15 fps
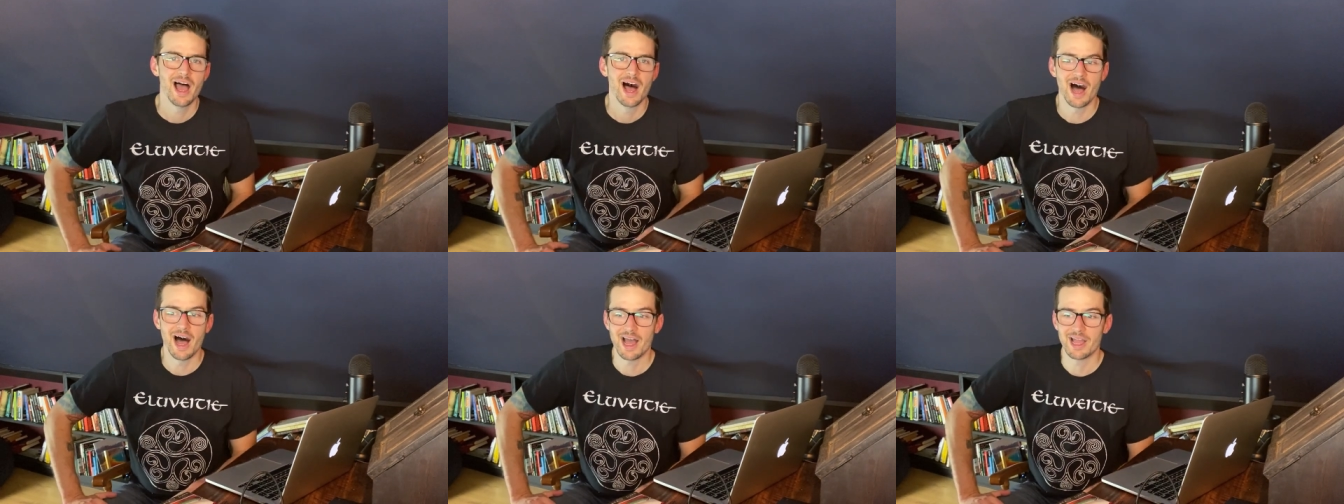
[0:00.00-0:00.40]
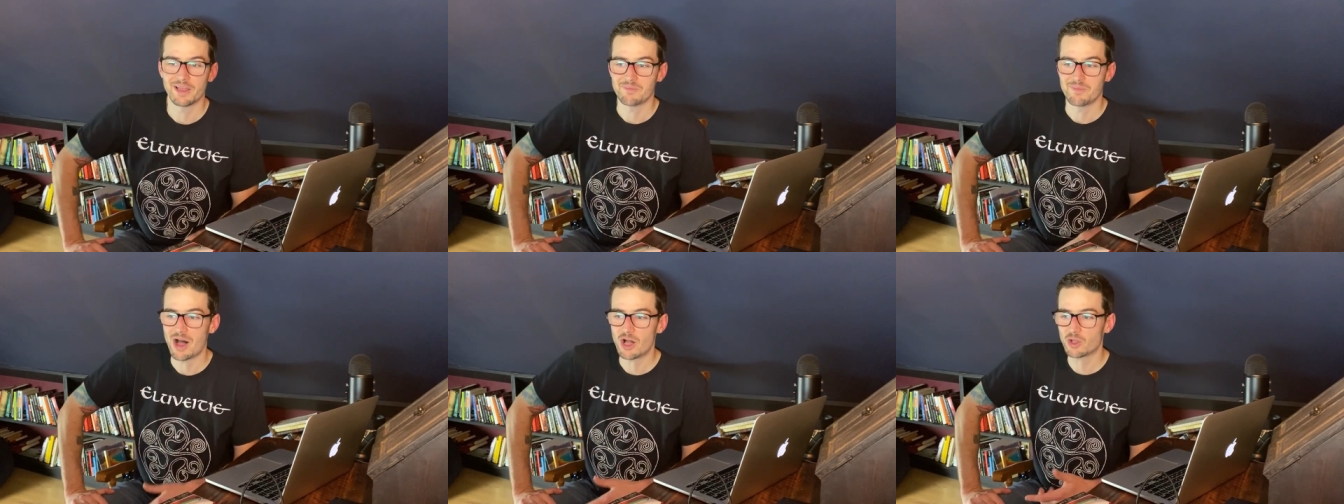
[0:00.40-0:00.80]

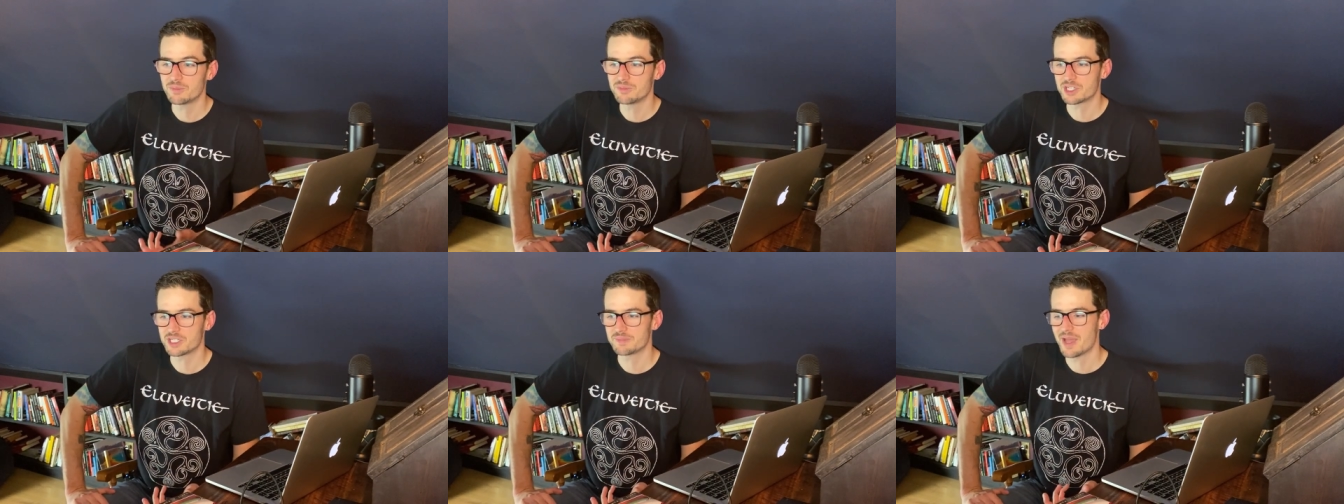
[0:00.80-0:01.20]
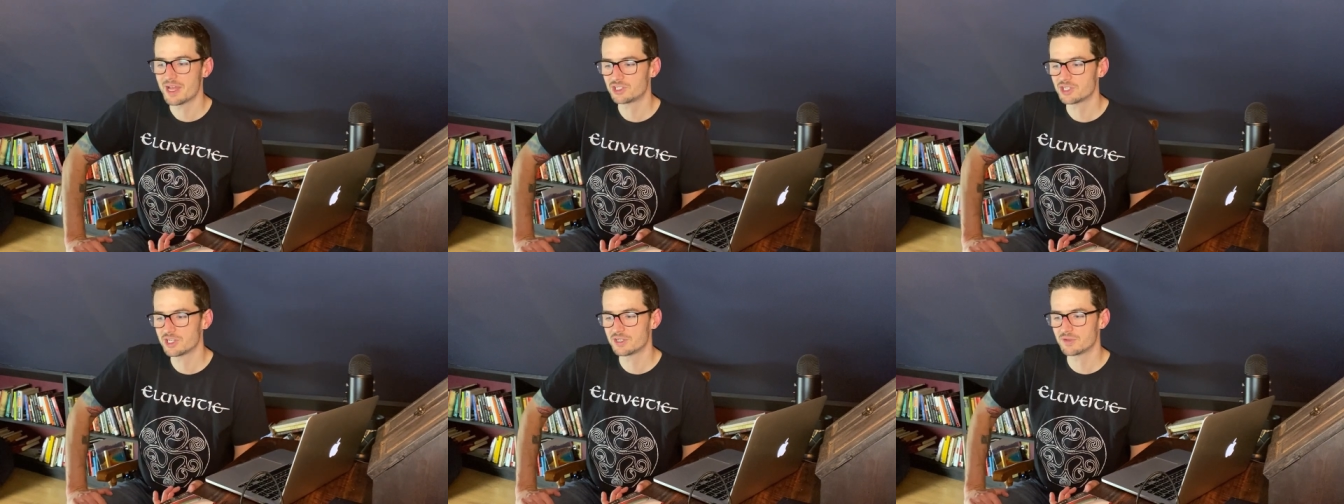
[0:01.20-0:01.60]
Malcolm just
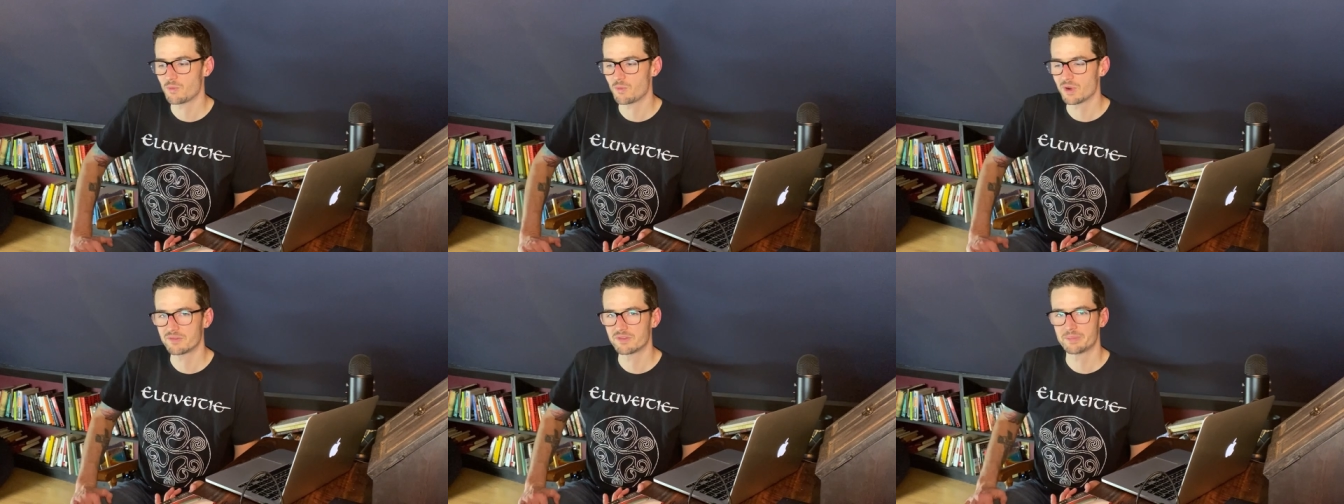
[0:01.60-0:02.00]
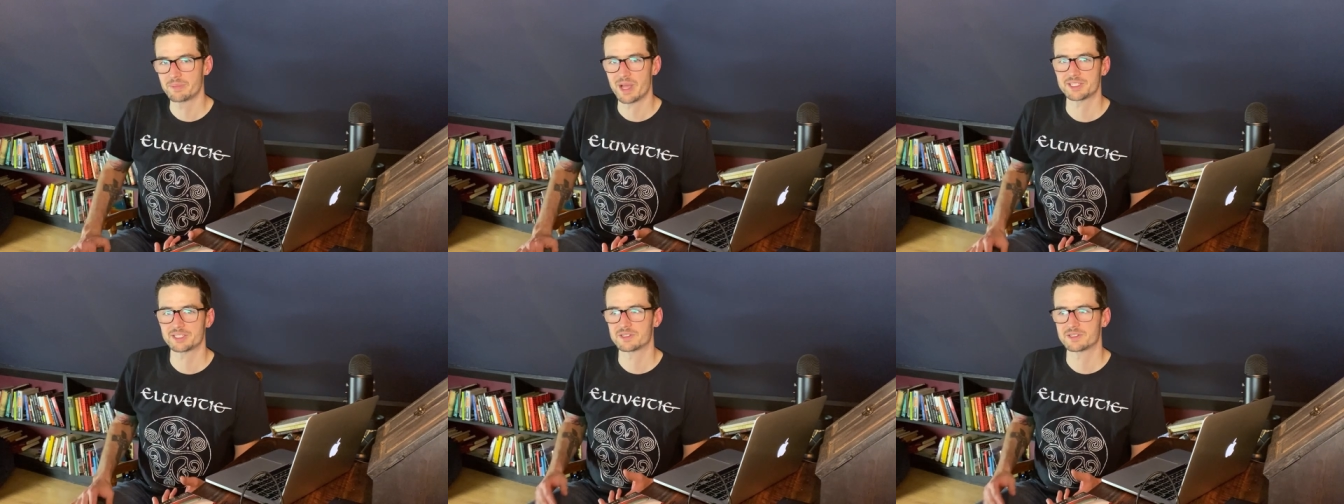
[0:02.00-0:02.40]
mentioned one of the
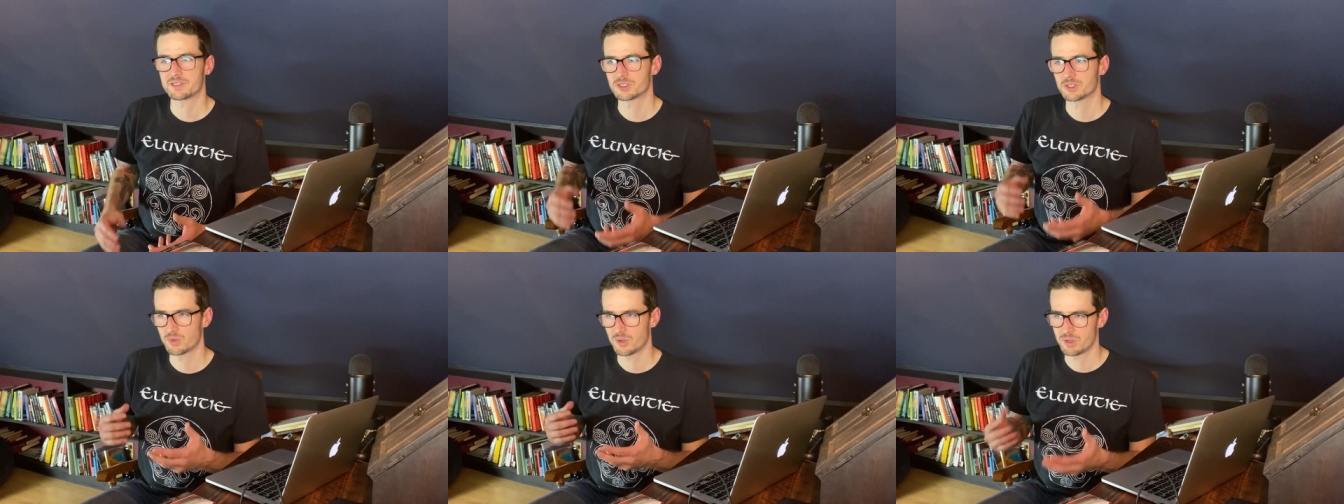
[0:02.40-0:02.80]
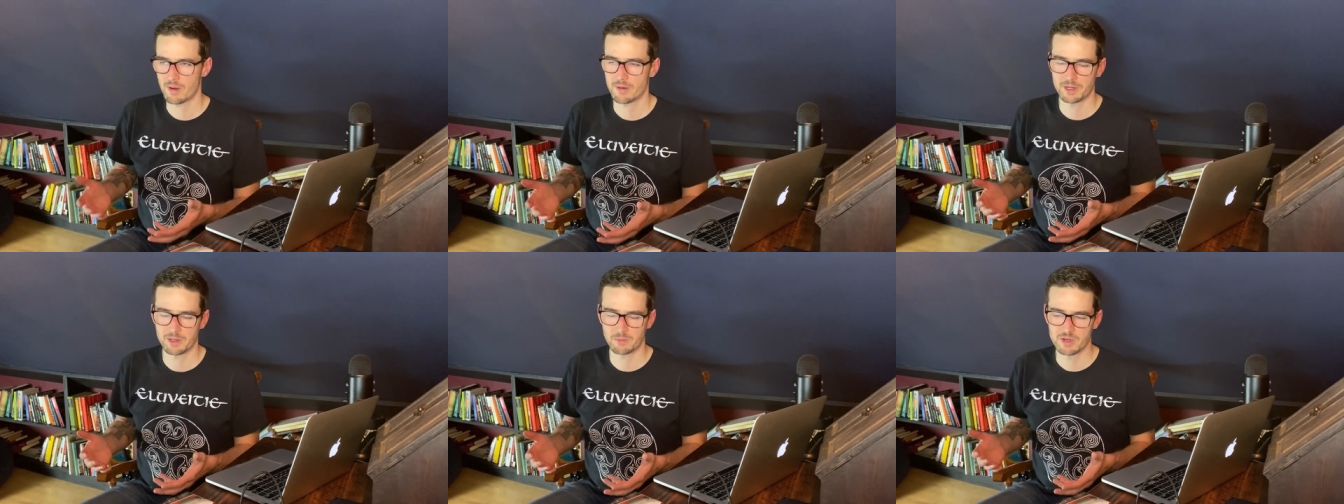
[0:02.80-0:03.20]
best
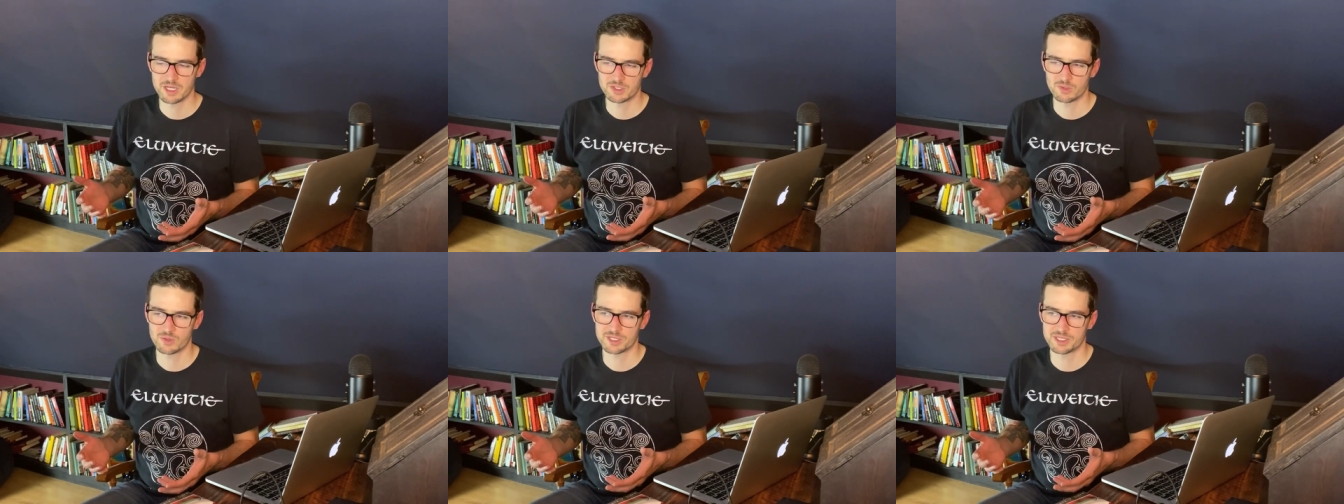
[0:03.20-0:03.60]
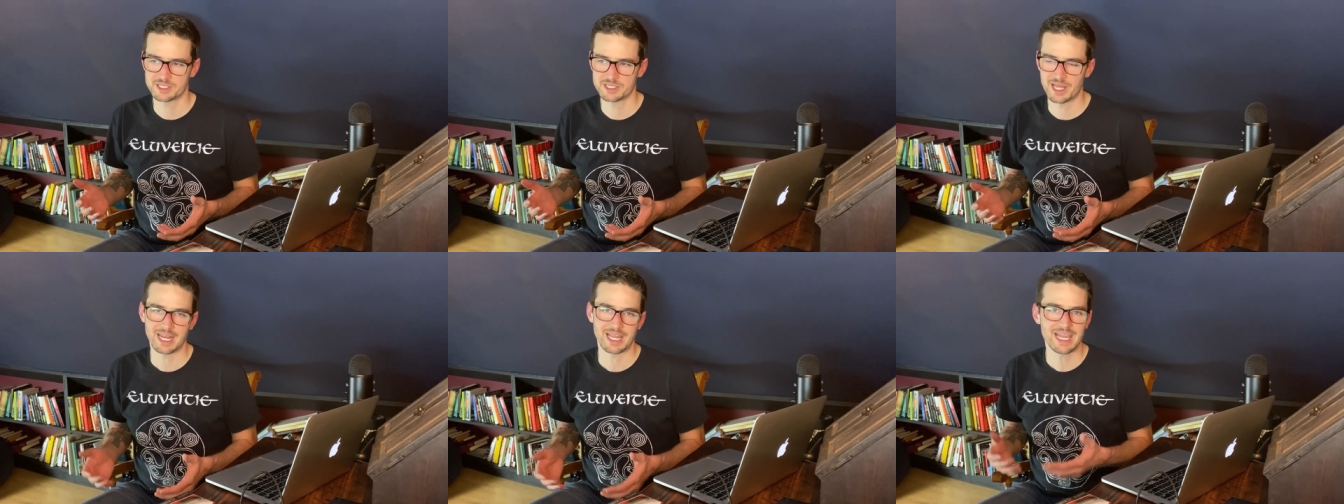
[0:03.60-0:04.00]
screenwriting resources
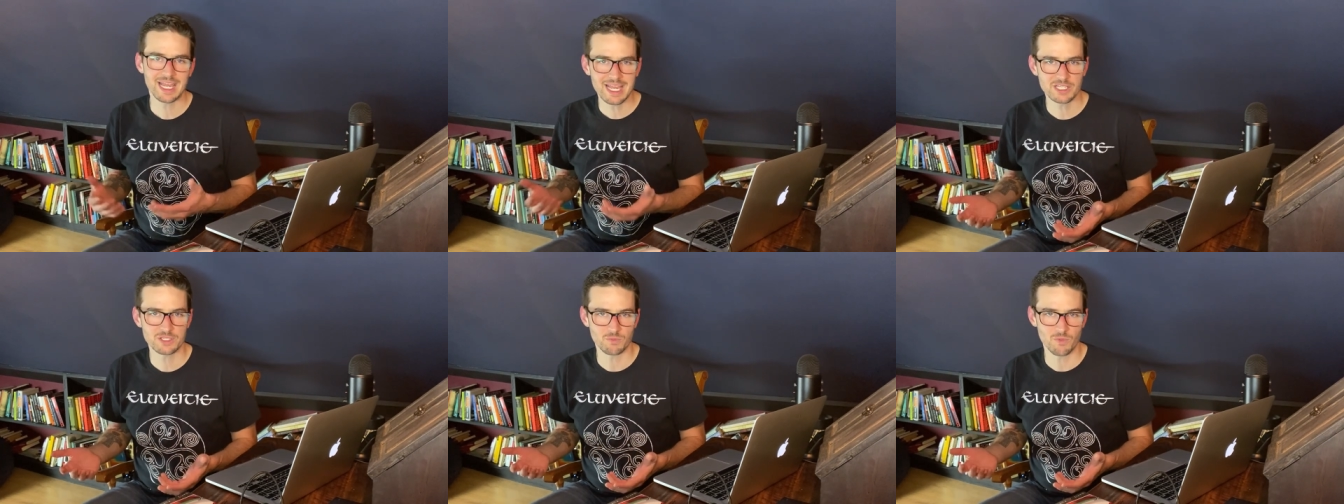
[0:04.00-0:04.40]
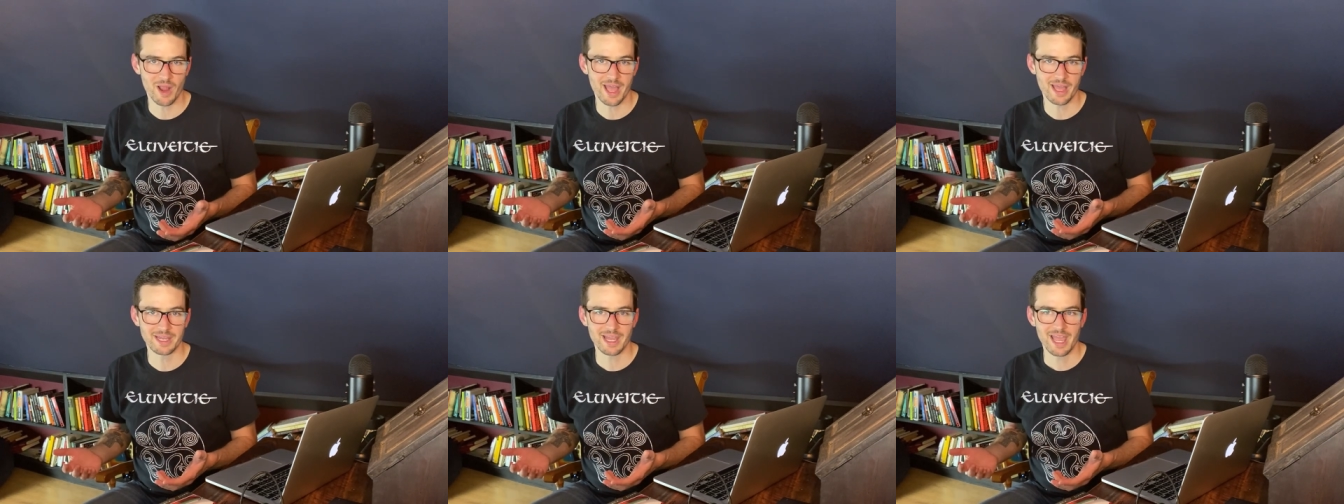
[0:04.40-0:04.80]
that he's
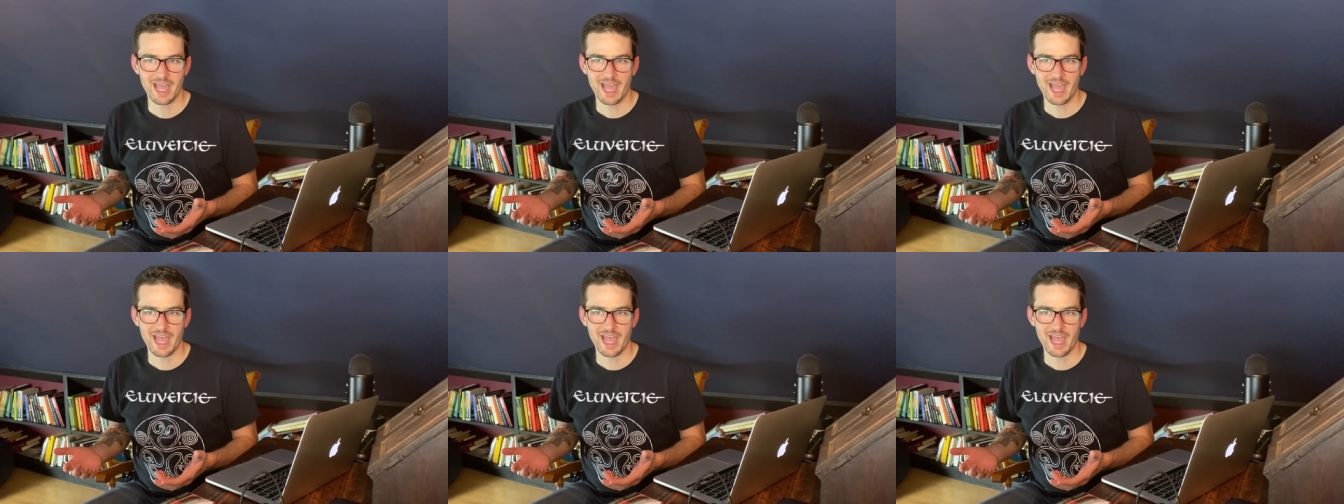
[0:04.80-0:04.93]
read,